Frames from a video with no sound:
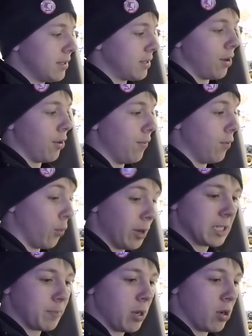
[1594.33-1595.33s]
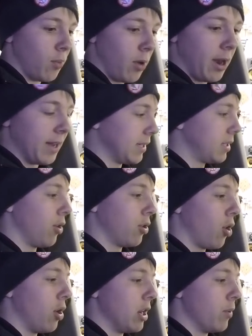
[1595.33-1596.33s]
So the rear speaker wires don't
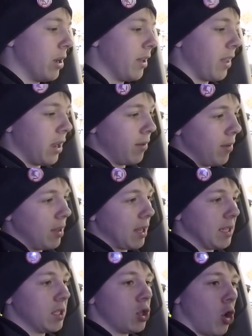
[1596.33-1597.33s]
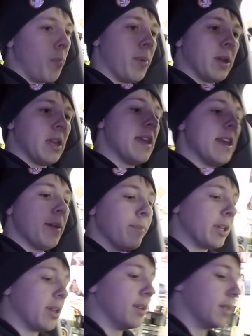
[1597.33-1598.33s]
go anywhere, they stop here
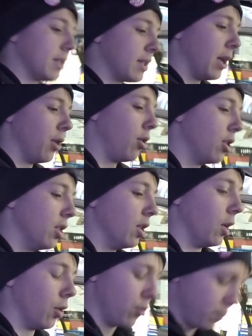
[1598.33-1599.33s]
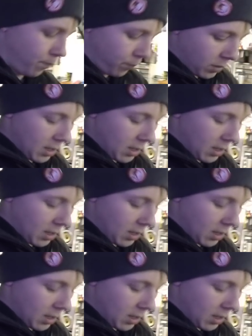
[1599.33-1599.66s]
because they're not in the loom,